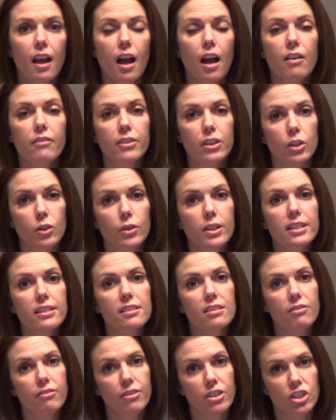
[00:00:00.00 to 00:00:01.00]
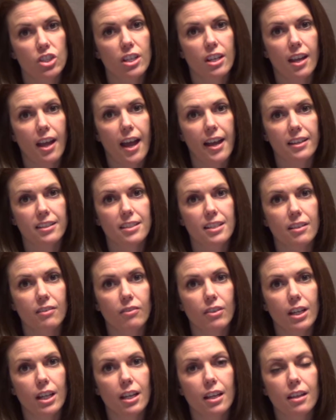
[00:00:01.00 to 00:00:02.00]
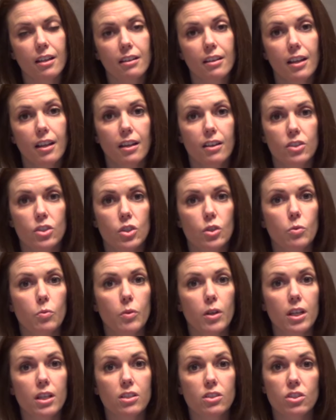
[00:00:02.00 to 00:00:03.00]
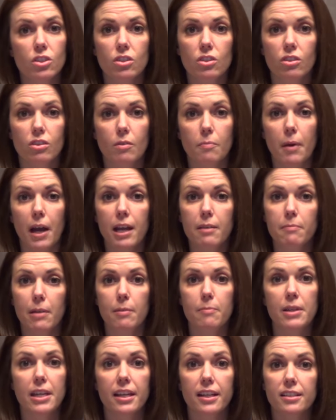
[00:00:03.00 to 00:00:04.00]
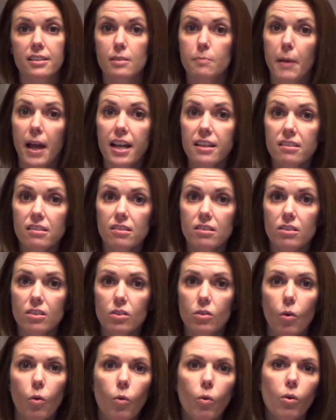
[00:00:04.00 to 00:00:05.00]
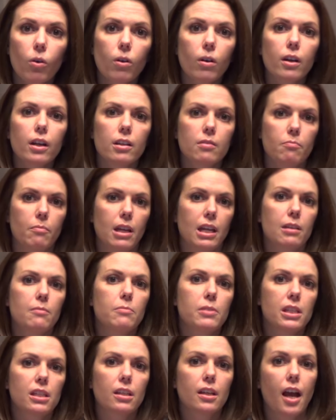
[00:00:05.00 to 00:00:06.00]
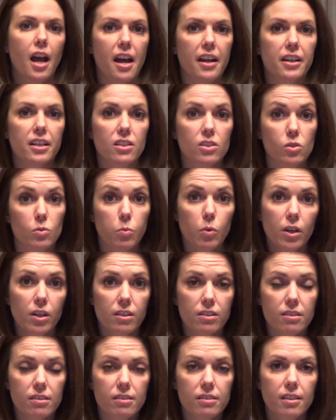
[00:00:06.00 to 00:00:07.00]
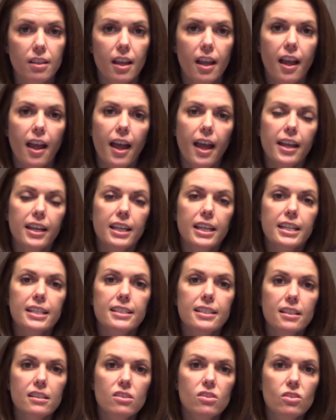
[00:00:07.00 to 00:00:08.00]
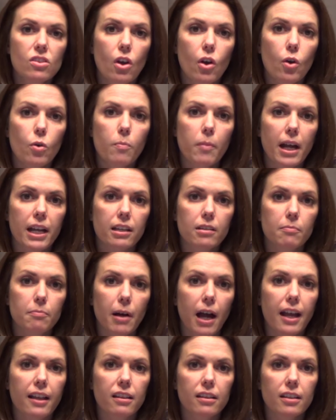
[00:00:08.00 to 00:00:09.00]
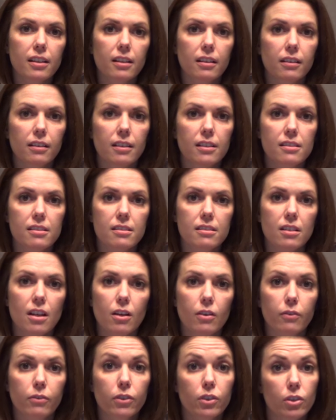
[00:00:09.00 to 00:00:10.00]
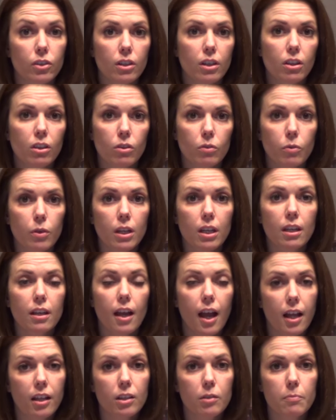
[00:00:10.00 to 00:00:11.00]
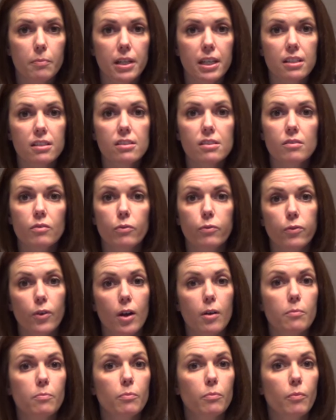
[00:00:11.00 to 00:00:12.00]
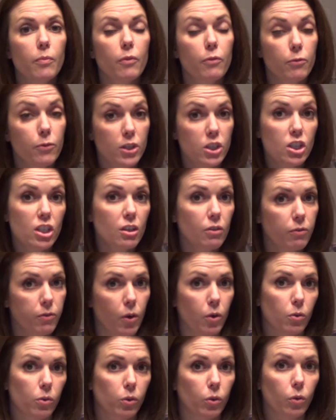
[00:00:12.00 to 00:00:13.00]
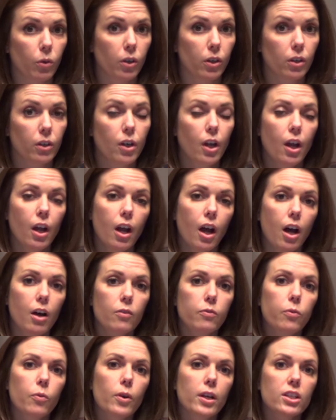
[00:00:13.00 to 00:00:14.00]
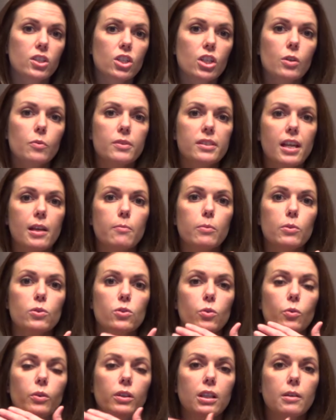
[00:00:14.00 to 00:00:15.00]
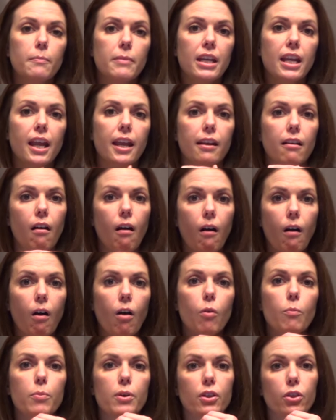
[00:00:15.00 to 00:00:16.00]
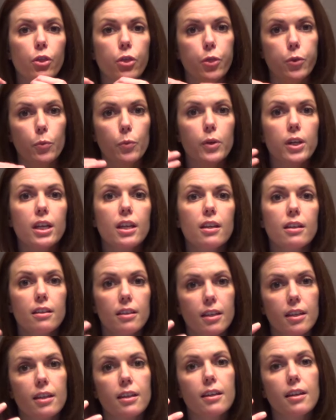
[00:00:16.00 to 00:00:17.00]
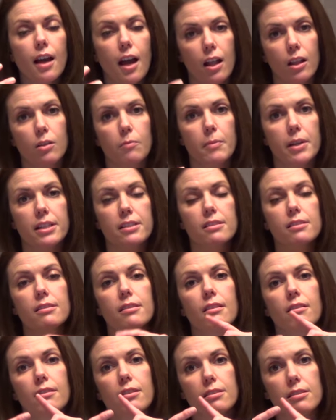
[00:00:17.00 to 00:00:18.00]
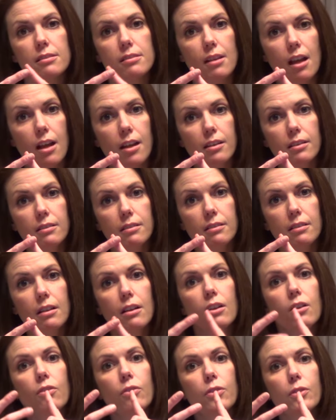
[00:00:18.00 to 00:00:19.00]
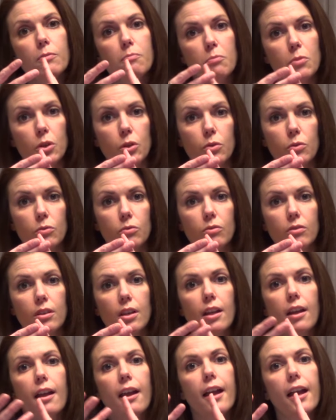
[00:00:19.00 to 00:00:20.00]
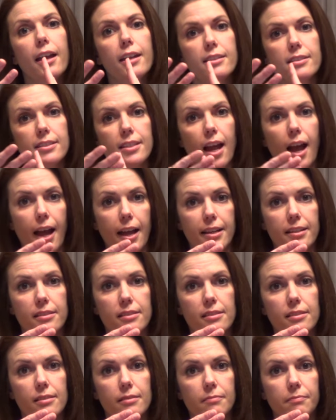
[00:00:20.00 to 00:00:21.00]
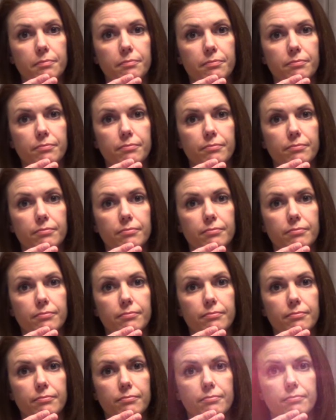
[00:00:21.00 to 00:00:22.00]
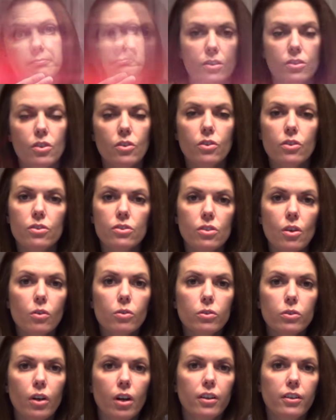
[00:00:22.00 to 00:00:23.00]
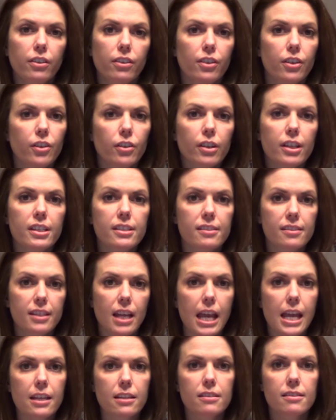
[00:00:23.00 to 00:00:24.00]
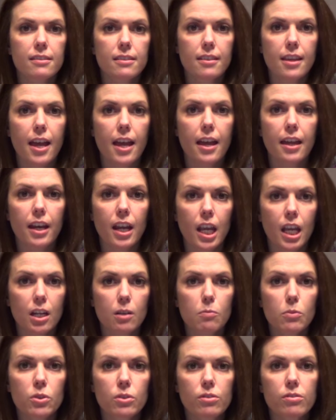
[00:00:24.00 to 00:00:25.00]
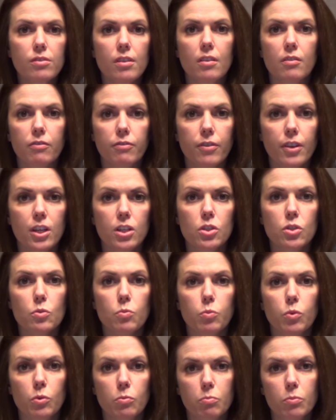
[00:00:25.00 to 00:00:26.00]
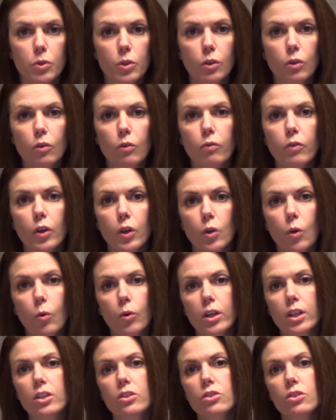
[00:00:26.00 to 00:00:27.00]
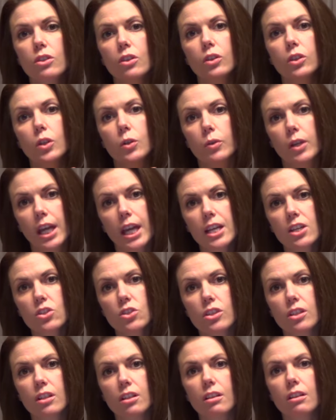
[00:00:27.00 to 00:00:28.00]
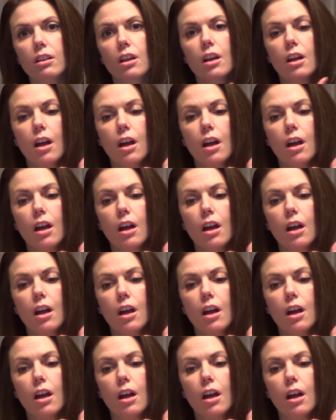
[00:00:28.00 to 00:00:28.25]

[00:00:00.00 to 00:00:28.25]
of increased fishing activity, to which the bite may be at its best or it may be at its worst. And he did so by compiling a list of 33 elements from fishing folklore, of which he was able to eliminate all but three key elements: the sun, the moon, and tides. So the solunar theory states that animals and fish will move according to the location